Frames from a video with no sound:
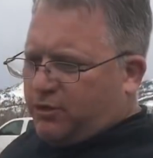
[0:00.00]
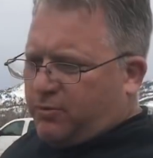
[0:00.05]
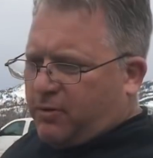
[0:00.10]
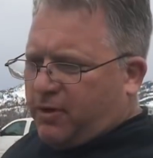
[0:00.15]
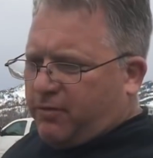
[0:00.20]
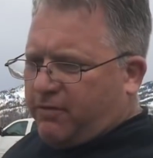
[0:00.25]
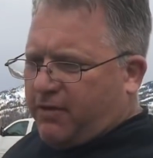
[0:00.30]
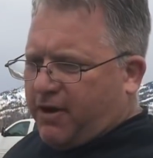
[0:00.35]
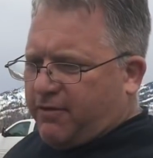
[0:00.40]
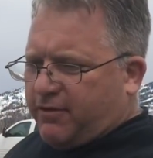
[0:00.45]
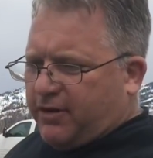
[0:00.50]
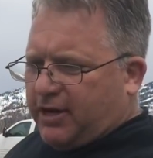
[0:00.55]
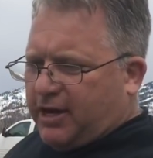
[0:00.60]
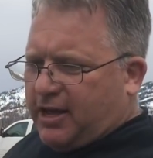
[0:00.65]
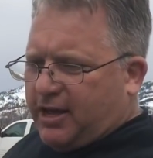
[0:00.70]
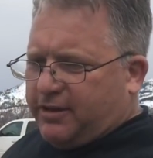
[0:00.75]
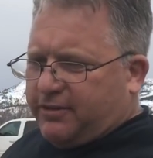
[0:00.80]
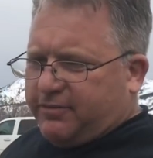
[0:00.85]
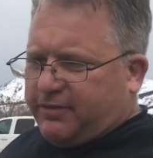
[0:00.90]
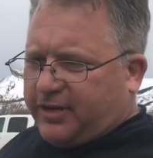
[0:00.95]
is my favorite
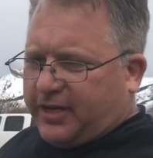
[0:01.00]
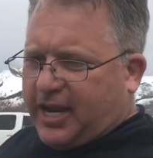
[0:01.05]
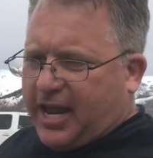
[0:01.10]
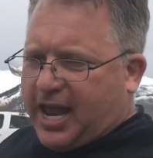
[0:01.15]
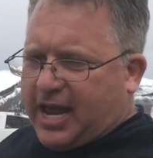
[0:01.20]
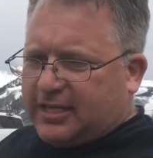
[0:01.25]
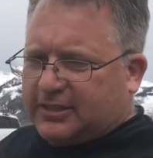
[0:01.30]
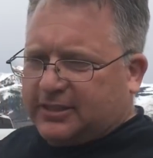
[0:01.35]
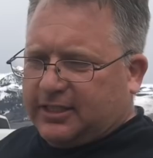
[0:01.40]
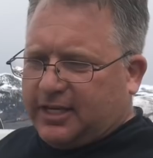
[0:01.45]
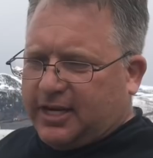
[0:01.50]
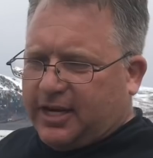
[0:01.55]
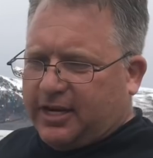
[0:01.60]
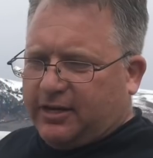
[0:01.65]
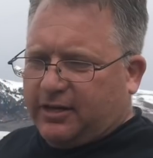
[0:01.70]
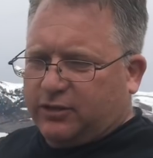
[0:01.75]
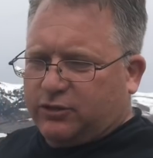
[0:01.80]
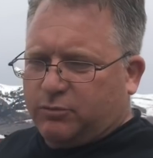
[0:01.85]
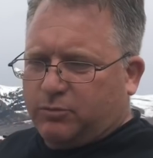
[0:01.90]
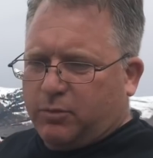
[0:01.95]
line for casting here.
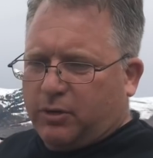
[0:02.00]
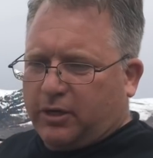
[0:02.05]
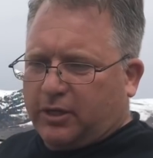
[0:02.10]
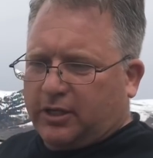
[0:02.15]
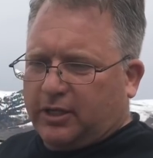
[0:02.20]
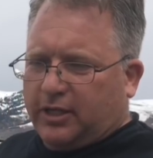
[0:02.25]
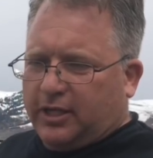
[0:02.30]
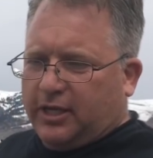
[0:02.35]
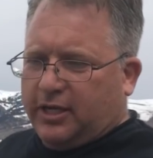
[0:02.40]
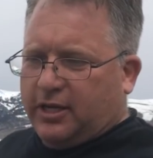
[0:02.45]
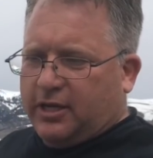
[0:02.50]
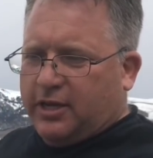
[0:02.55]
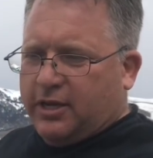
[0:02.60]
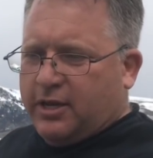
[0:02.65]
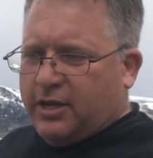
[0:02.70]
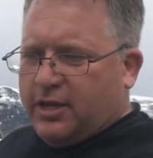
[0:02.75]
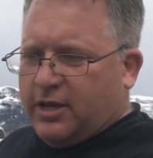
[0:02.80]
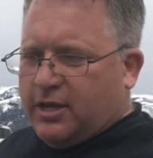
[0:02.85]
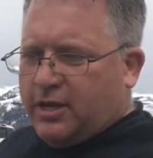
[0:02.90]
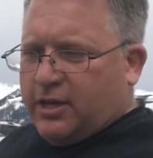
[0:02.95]
It's Berkley
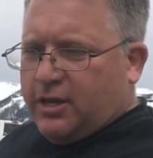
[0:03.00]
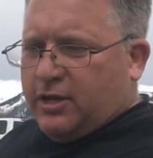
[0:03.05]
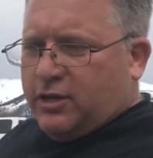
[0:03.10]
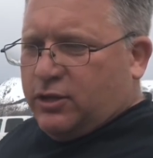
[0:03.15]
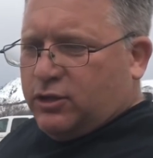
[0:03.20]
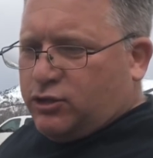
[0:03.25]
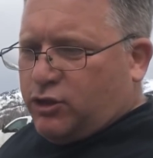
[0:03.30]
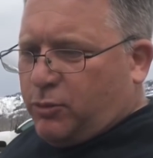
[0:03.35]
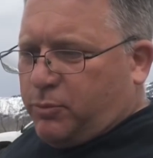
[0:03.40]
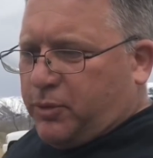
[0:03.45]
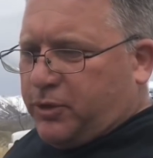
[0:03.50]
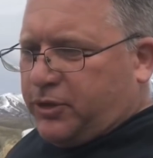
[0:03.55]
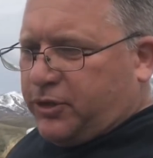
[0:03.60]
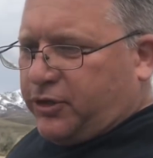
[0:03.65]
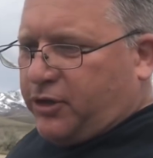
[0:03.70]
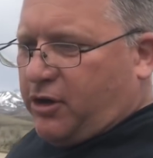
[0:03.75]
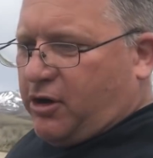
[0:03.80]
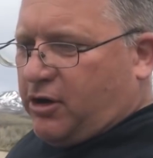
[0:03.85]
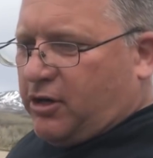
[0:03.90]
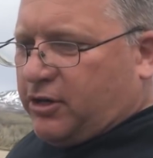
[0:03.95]
Super
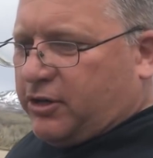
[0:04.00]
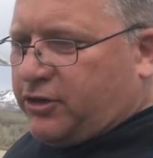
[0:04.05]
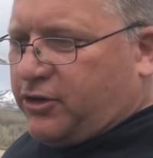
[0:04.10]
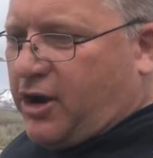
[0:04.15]
Strong